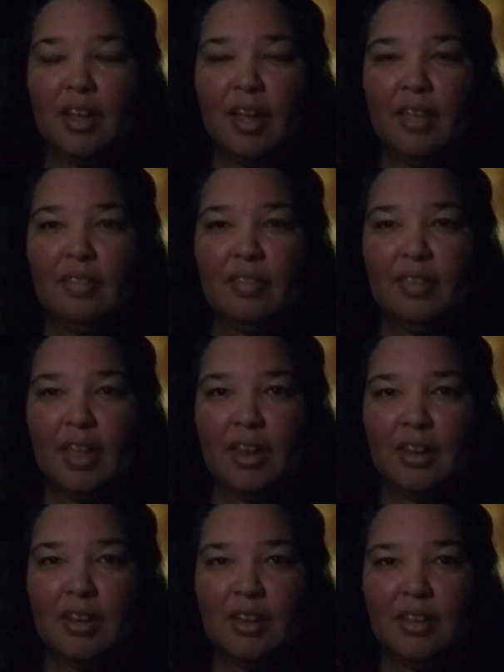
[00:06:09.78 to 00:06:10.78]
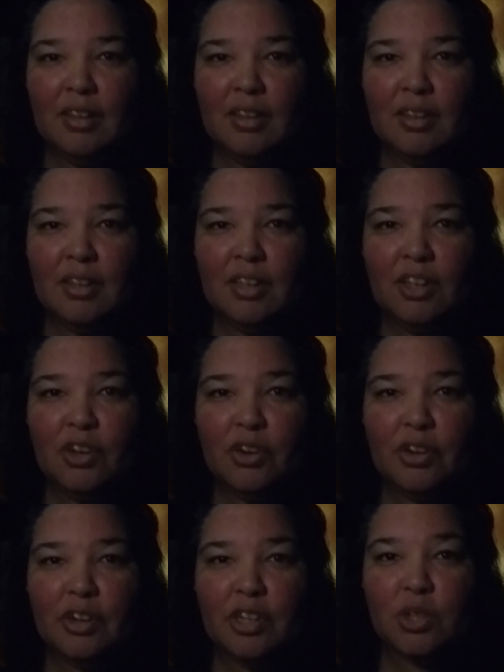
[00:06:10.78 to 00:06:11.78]
And then he
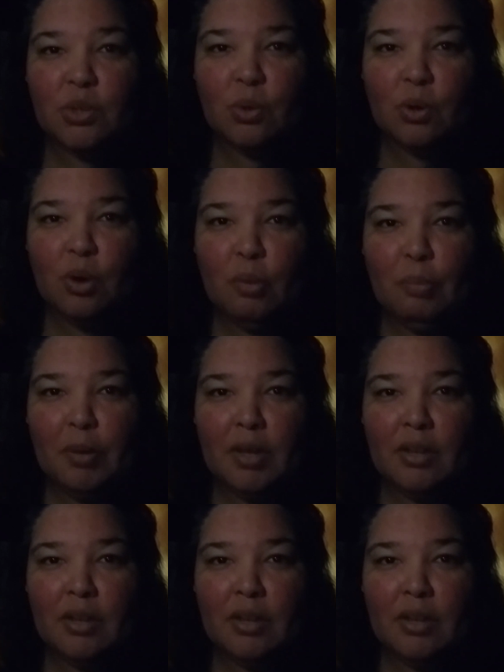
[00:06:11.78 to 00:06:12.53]
heard his door open.